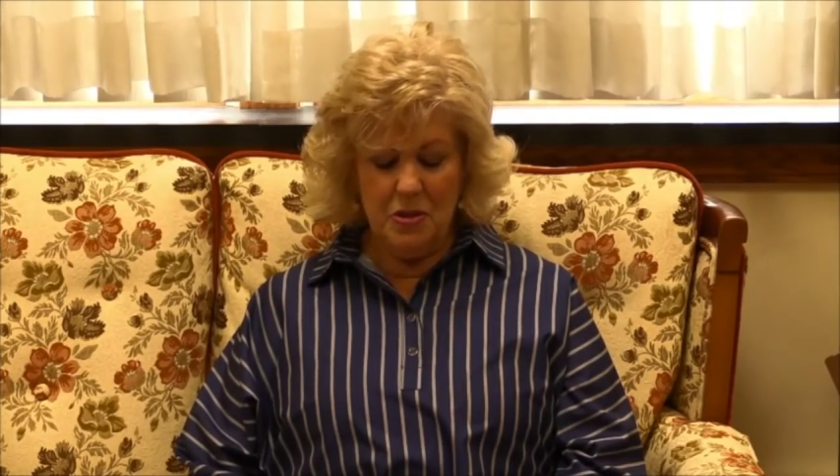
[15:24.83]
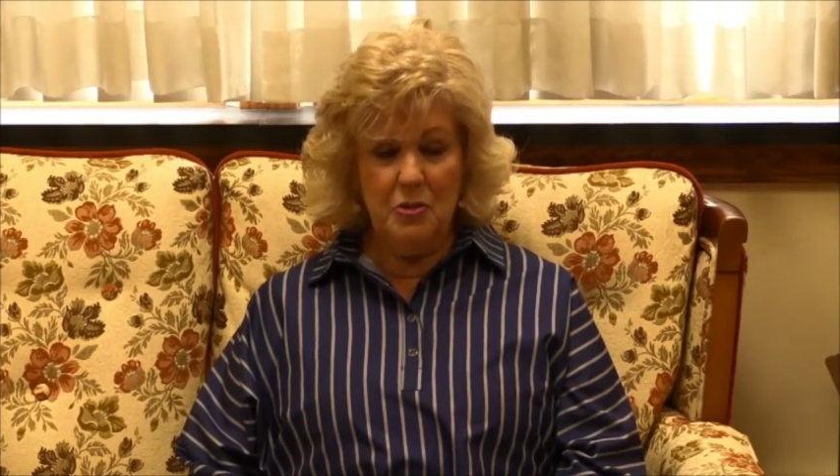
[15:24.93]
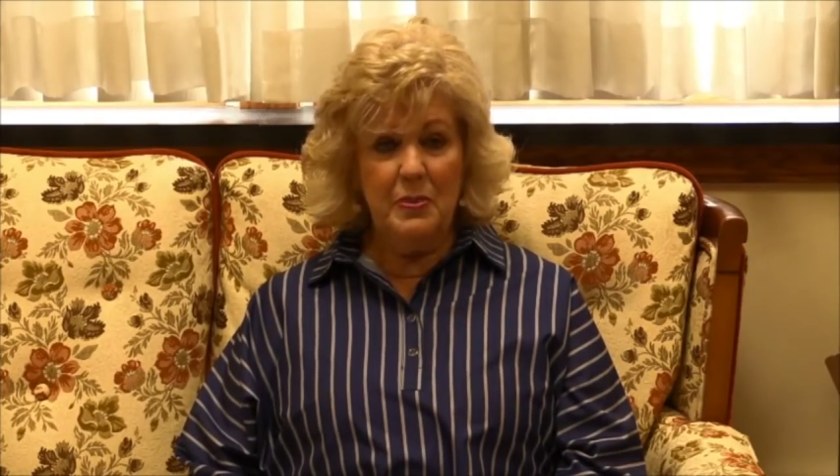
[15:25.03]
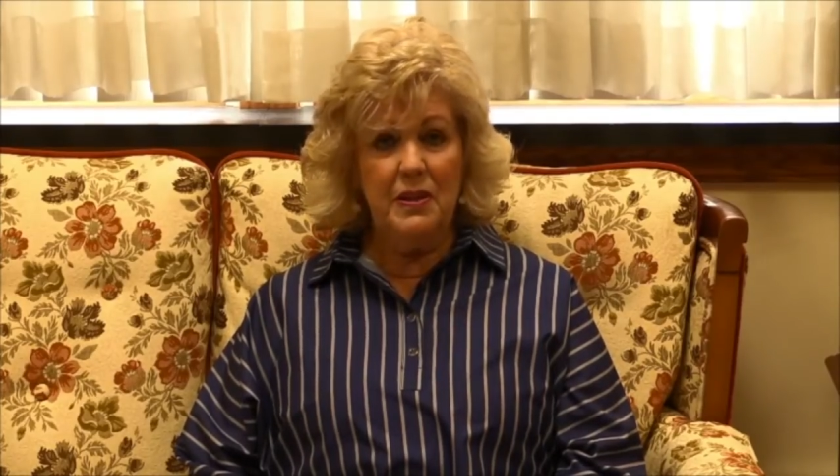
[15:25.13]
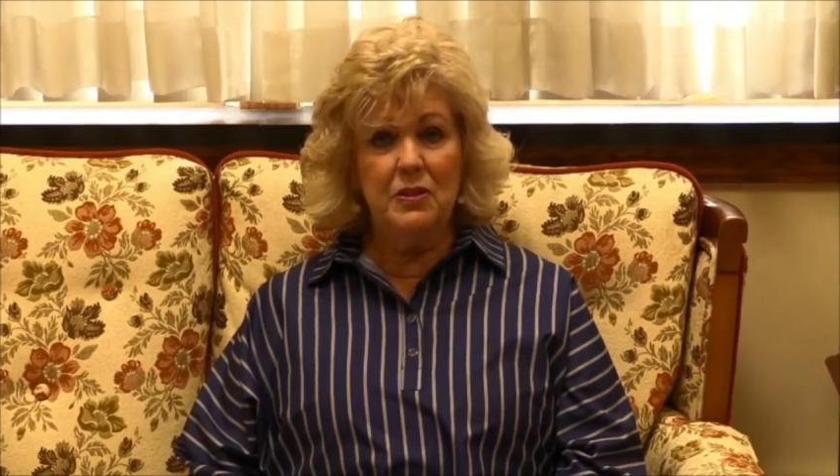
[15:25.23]

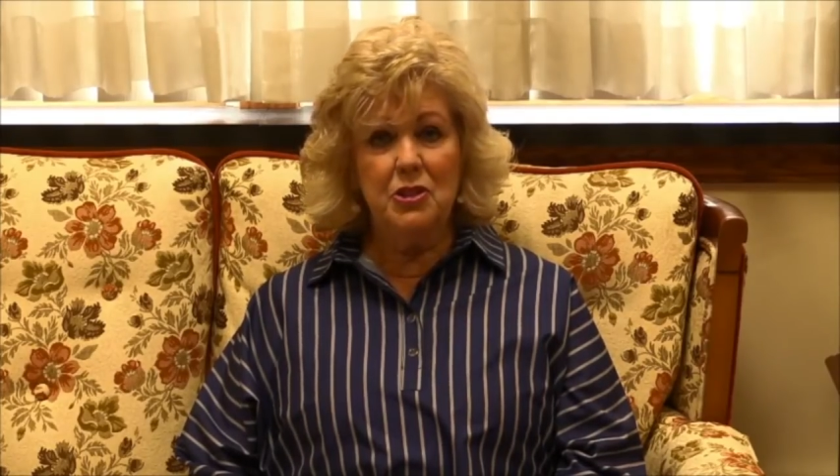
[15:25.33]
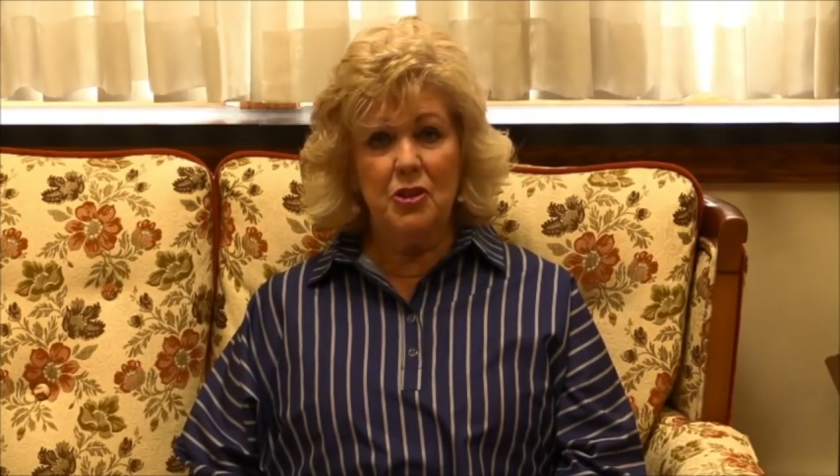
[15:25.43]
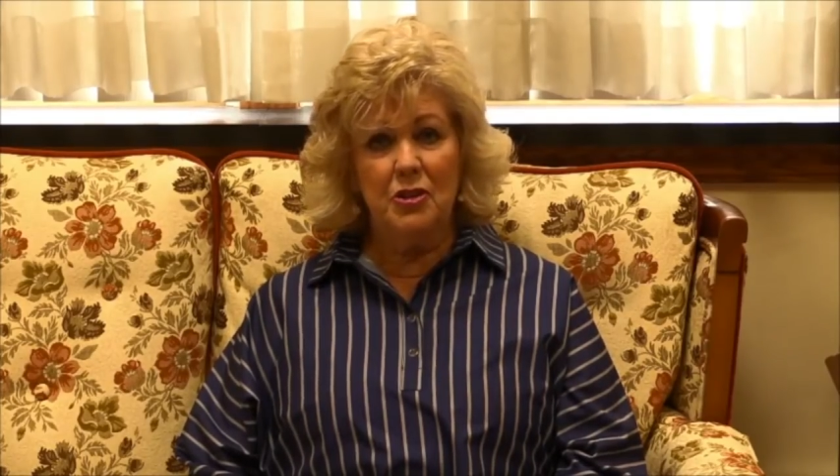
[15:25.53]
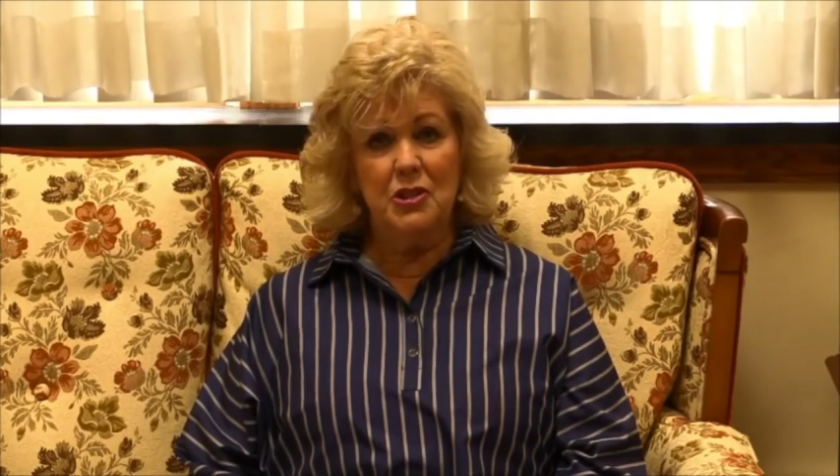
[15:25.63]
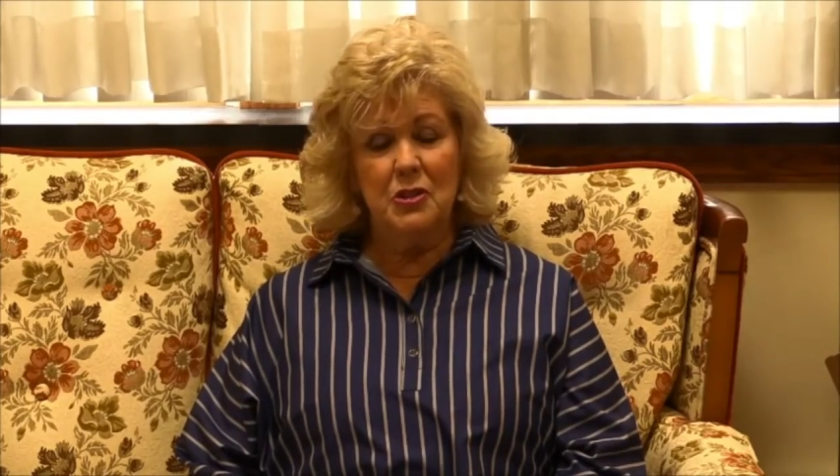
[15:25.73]
to be the
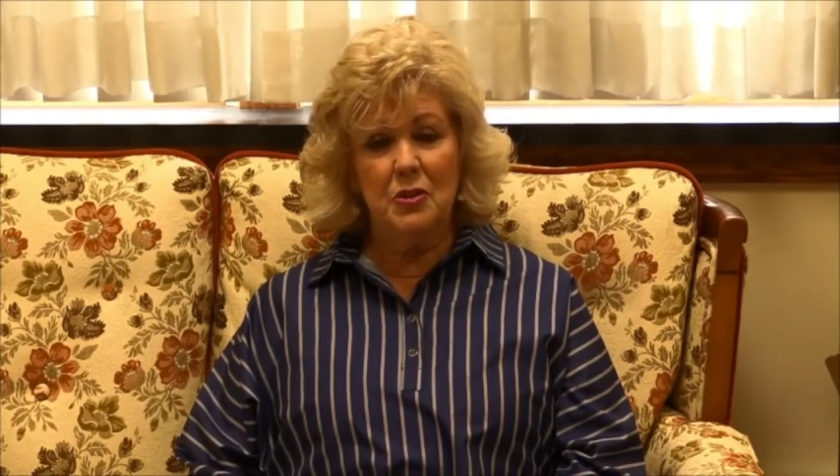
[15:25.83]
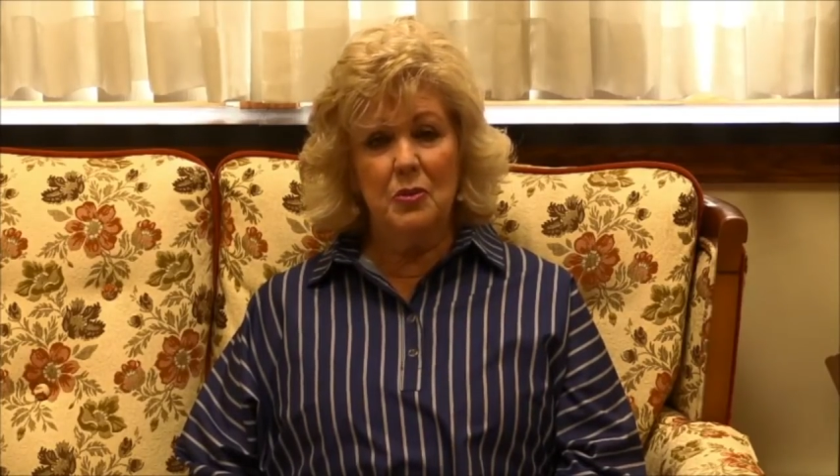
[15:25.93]
church